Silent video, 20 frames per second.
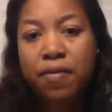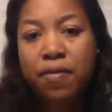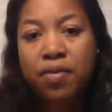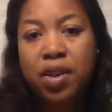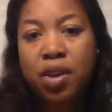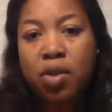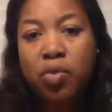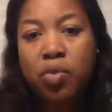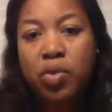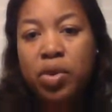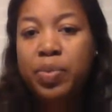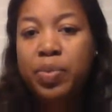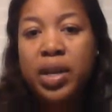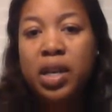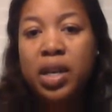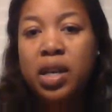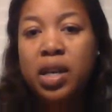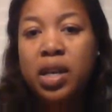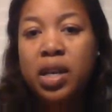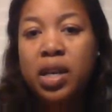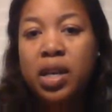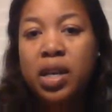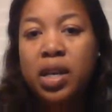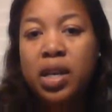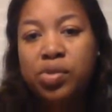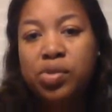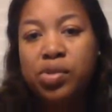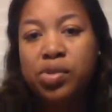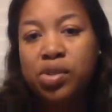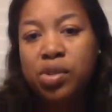there would be any
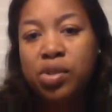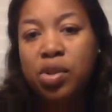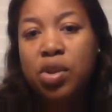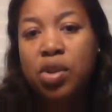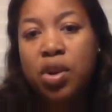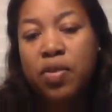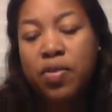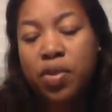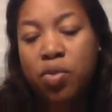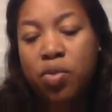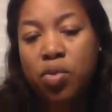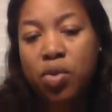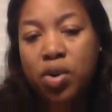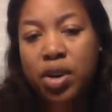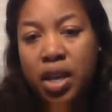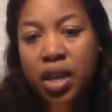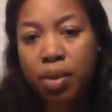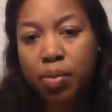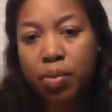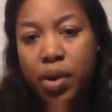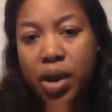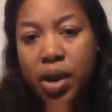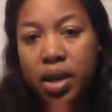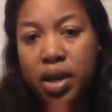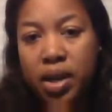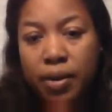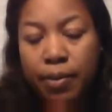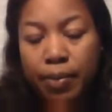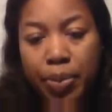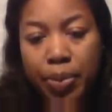issues, if you were to get
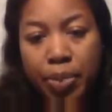pregnant.